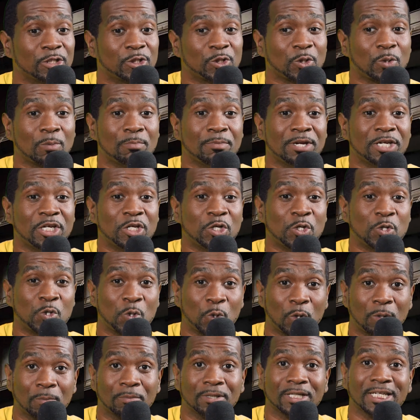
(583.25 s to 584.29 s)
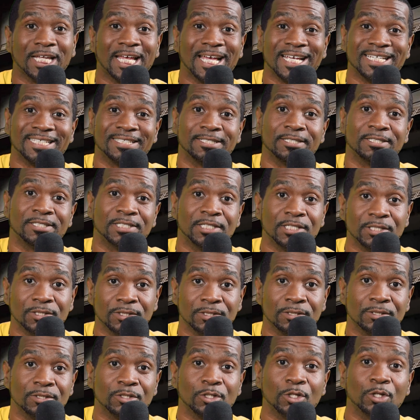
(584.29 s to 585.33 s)
so many normalized
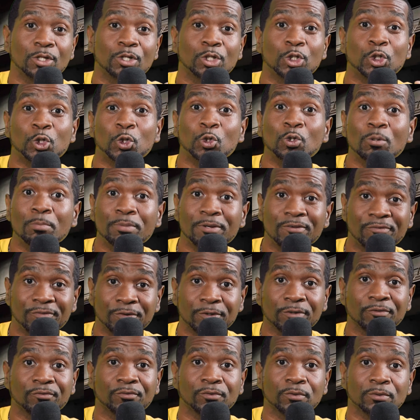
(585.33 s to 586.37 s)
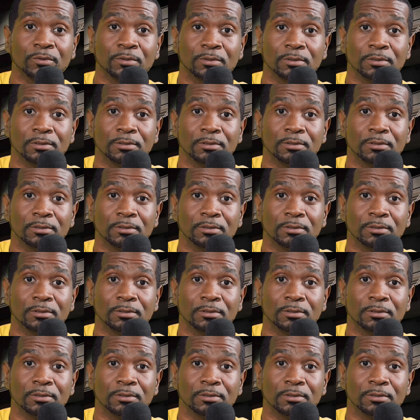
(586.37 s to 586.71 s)
decisions to be fearful.